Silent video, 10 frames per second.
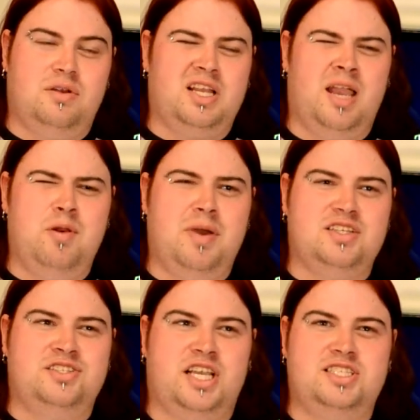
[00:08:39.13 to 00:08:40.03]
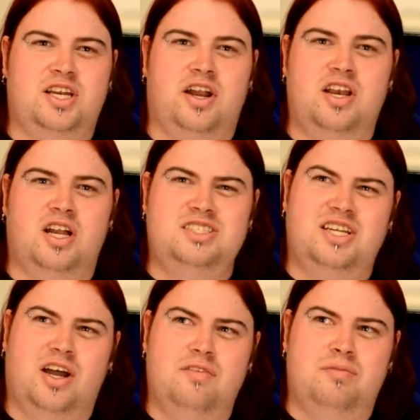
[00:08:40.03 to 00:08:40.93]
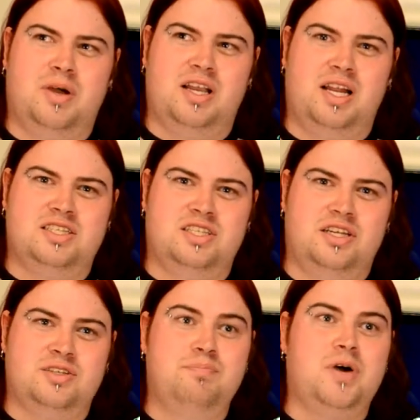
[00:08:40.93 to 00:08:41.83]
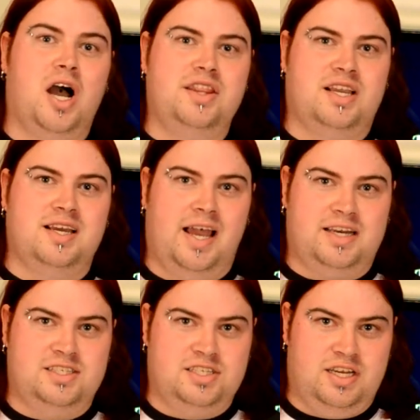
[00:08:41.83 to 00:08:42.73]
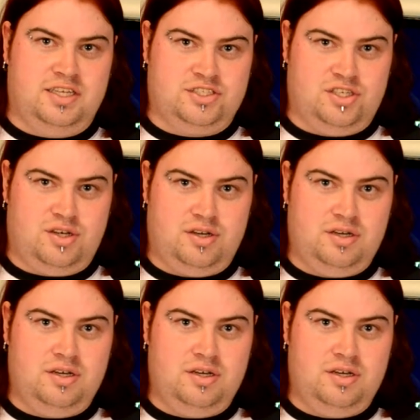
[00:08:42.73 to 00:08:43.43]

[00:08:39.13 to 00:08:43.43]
it came in about $69.99 for my collector's edition, buy the collector's edition.